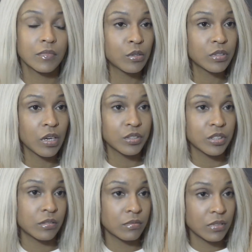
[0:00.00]
who told
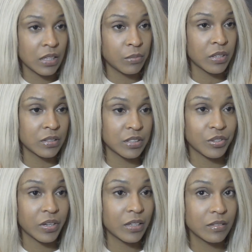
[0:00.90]
you in the middle of
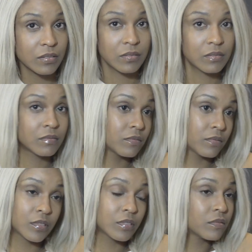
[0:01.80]
Detroit?
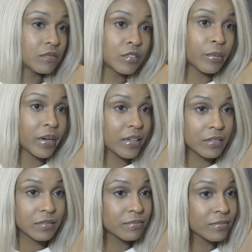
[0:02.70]
Nobody.
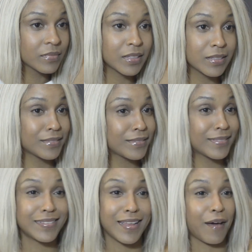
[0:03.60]

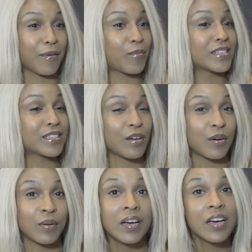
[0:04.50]
Not one
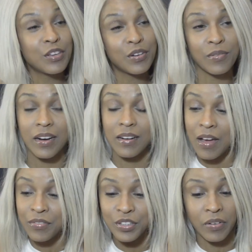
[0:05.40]
soul. You can write a
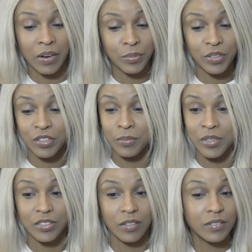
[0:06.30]
novel, you can write a book, you can
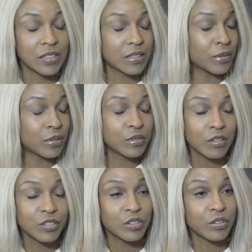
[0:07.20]
be a journalist, but who
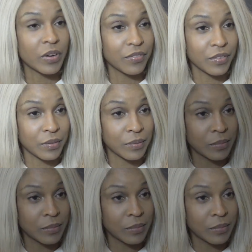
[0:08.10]
told you can write film?